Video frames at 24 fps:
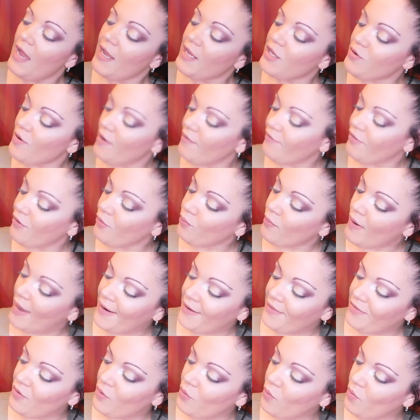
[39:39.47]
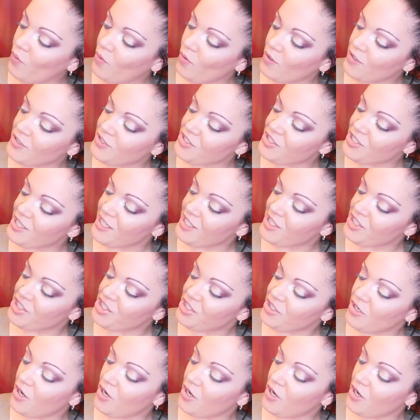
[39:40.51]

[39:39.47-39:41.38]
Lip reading: You have the red and the orangish.